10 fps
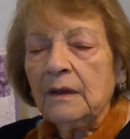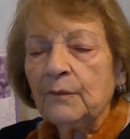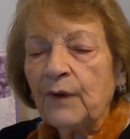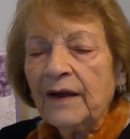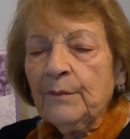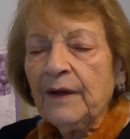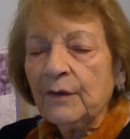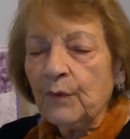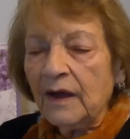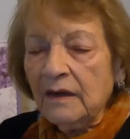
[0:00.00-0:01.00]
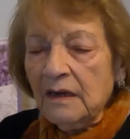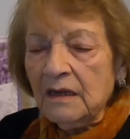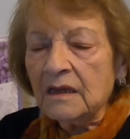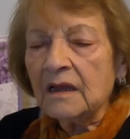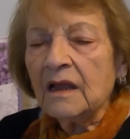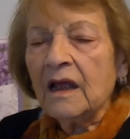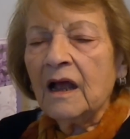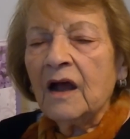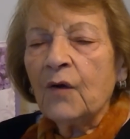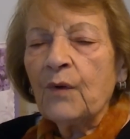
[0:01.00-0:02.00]
One by one,
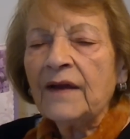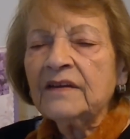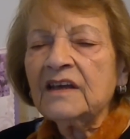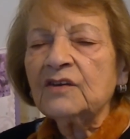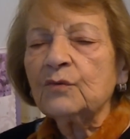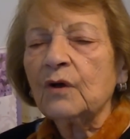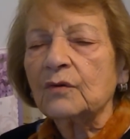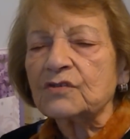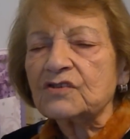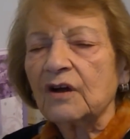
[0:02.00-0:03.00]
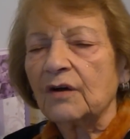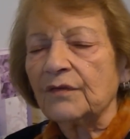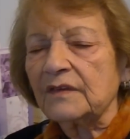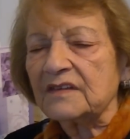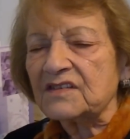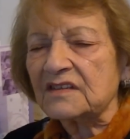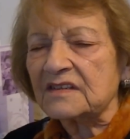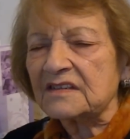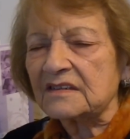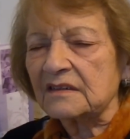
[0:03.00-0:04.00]
one girl goes on
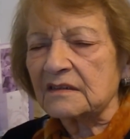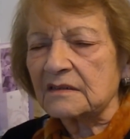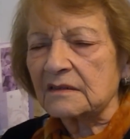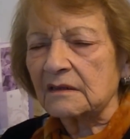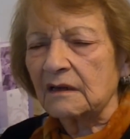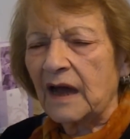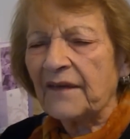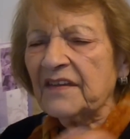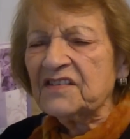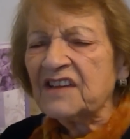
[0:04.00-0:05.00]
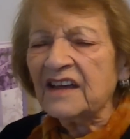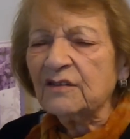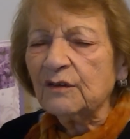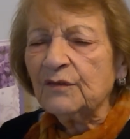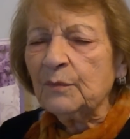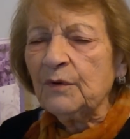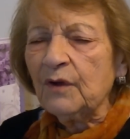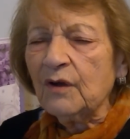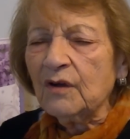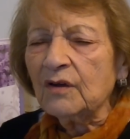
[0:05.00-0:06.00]
this other side of the
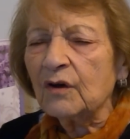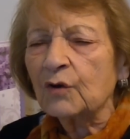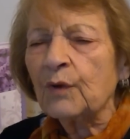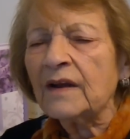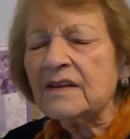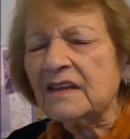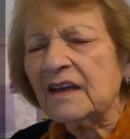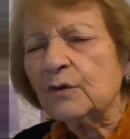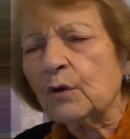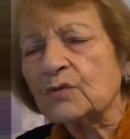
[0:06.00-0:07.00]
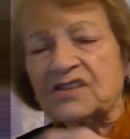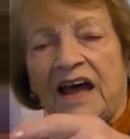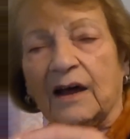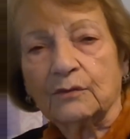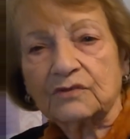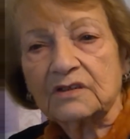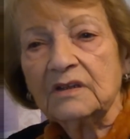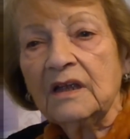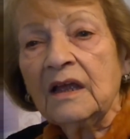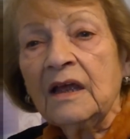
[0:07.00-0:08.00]
block, or one girl goes out.
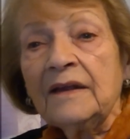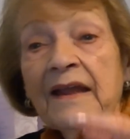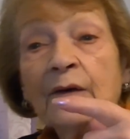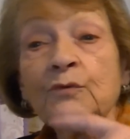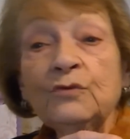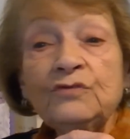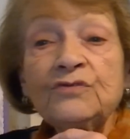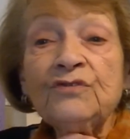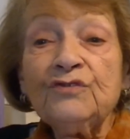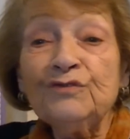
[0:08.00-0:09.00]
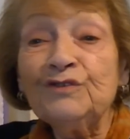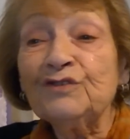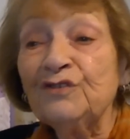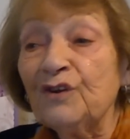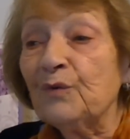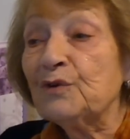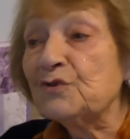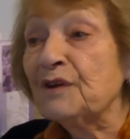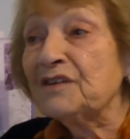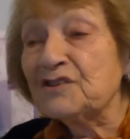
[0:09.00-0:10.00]
Now you do not know which
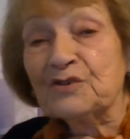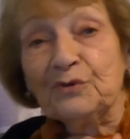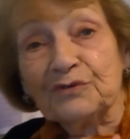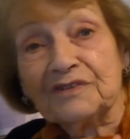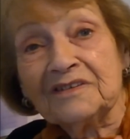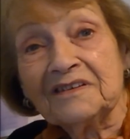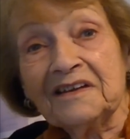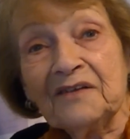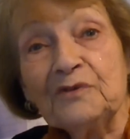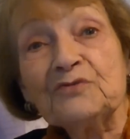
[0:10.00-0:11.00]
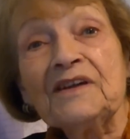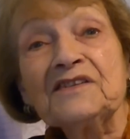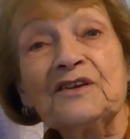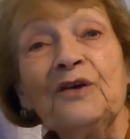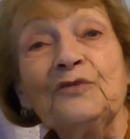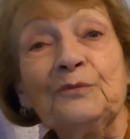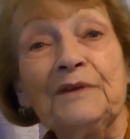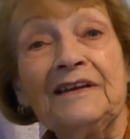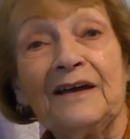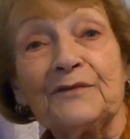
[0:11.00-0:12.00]
one is good, which one is going to be
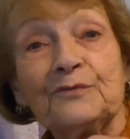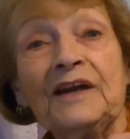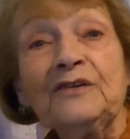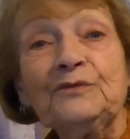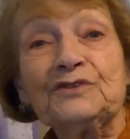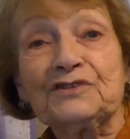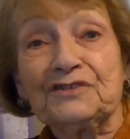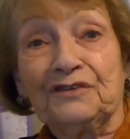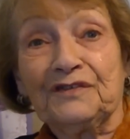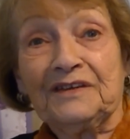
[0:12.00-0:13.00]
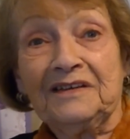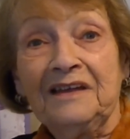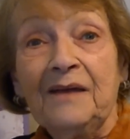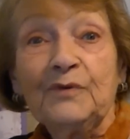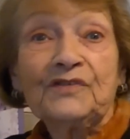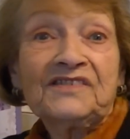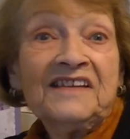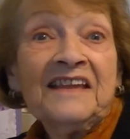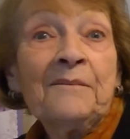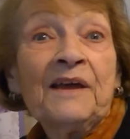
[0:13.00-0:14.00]
alive, the one which is on the, because
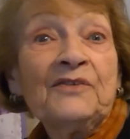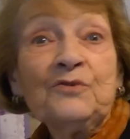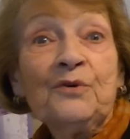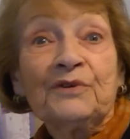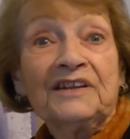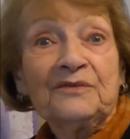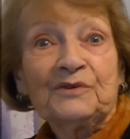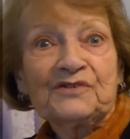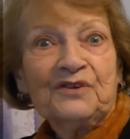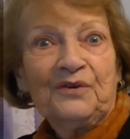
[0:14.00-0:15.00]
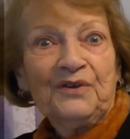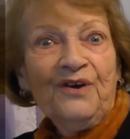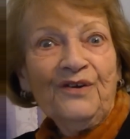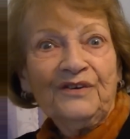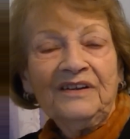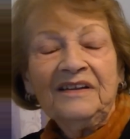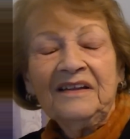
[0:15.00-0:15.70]
that time I knew already what's going on.